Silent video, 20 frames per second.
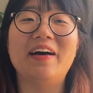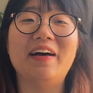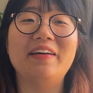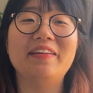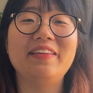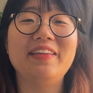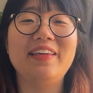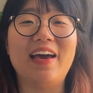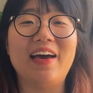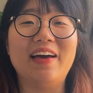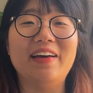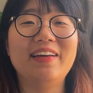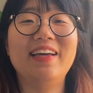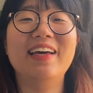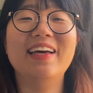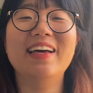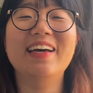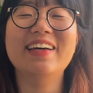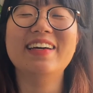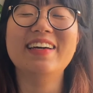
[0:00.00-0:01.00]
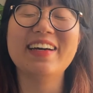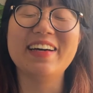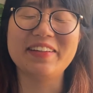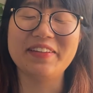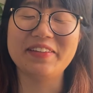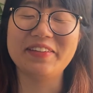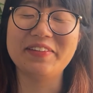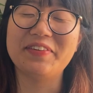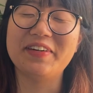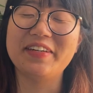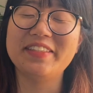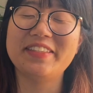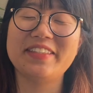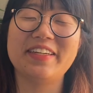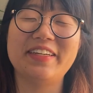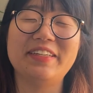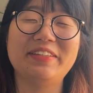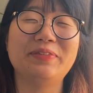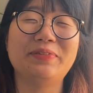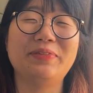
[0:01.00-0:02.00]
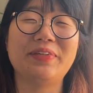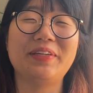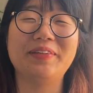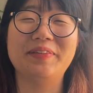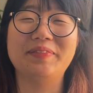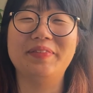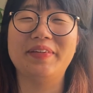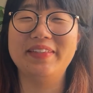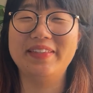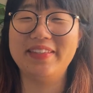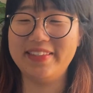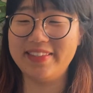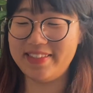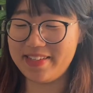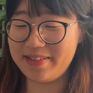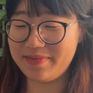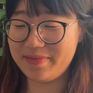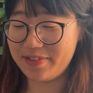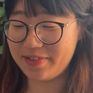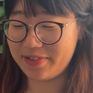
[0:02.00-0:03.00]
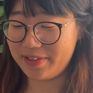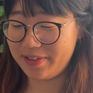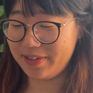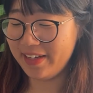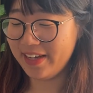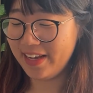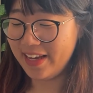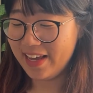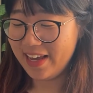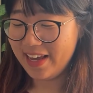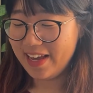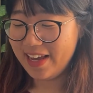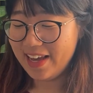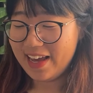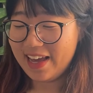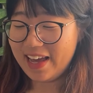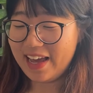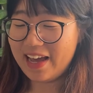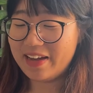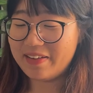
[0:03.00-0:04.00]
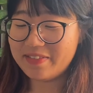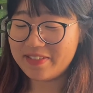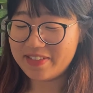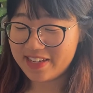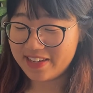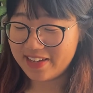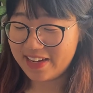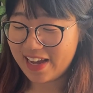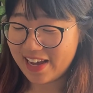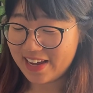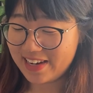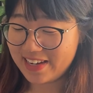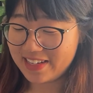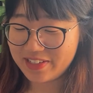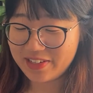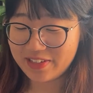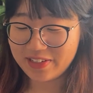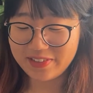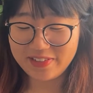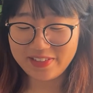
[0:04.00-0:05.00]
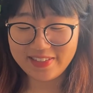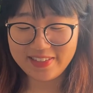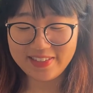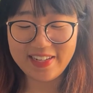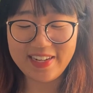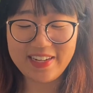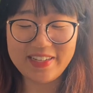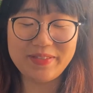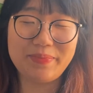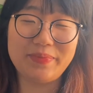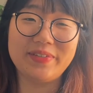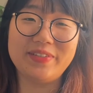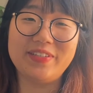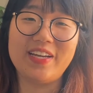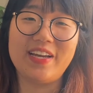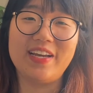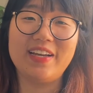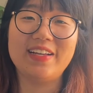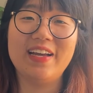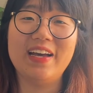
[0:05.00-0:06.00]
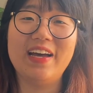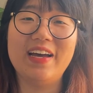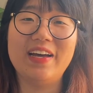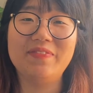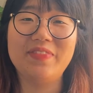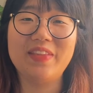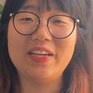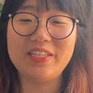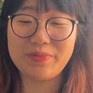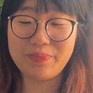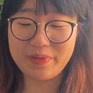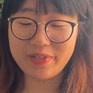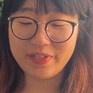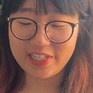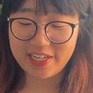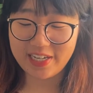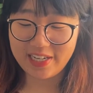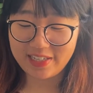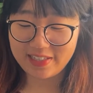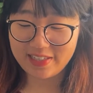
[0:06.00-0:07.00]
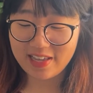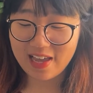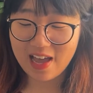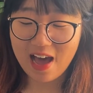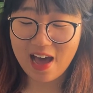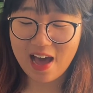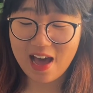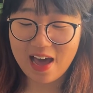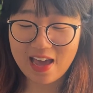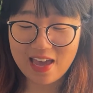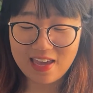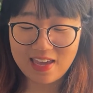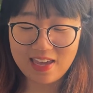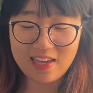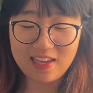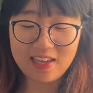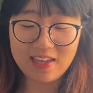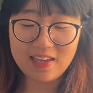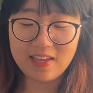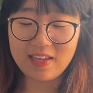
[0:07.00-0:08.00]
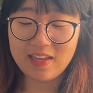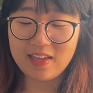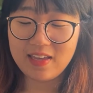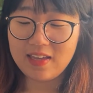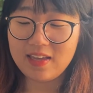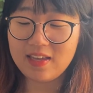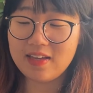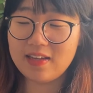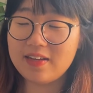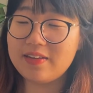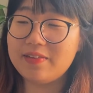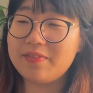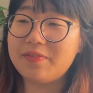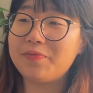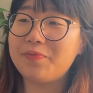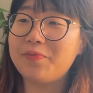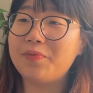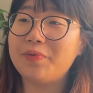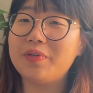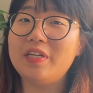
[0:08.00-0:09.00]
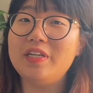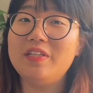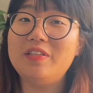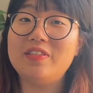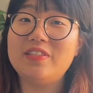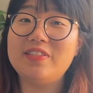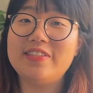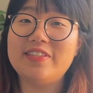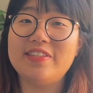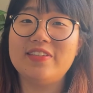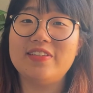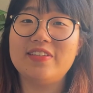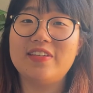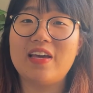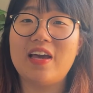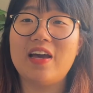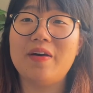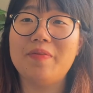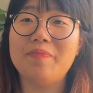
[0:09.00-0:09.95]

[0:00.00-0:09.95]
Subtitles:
Yeah. I don't know why I started talking about this, I'm sorry. So yeah, let's go to the next project. Next project, I wanted to